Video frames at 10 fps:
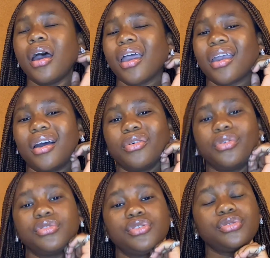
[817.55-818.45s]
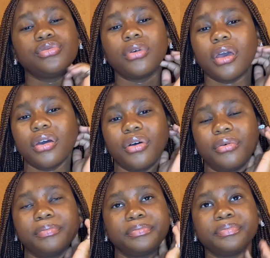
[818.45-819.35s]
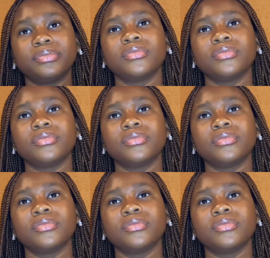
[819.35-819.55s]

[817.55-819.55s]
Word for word: i can go to um